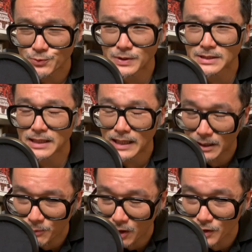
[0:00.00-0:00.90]
which I
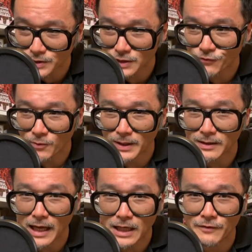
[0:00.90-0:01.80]
apologize for my
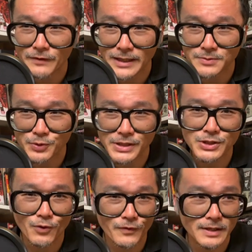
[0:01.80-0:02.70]
lack of expertise
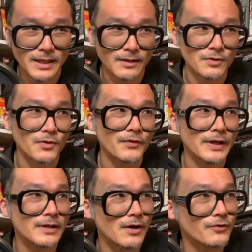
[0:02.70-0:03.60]
over the technical
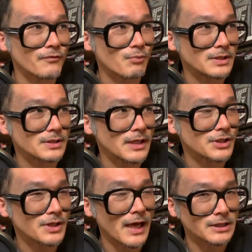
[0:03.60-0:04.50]
details of
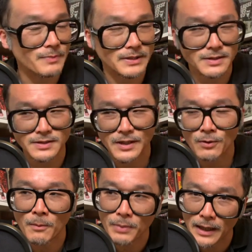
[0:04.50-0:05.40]
presentation aspects,
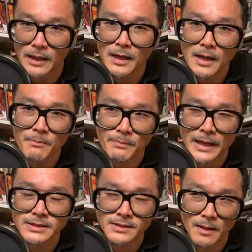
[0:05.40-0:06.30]
etc. But
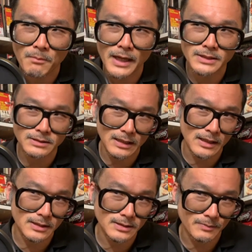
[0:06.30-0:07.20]
based on my
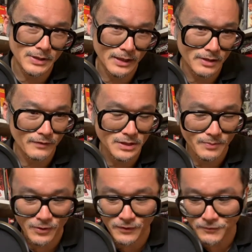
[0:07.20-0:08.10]
subjective
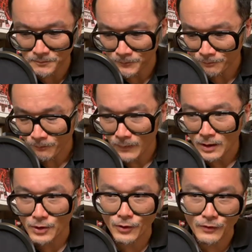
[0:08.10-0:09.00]
experience,
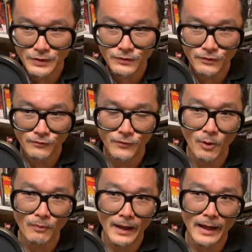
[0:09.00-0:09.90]
this is a
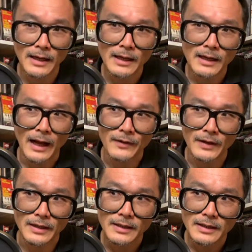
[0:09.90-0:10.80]
film that I
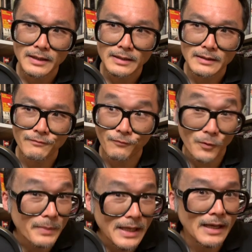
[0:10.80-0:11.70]
think, for
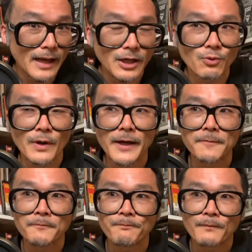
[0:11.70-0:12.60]
me anyway,
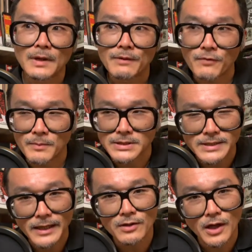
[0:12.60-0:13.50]
from a
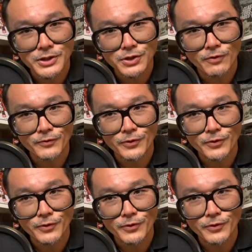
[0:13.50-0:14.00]
psychological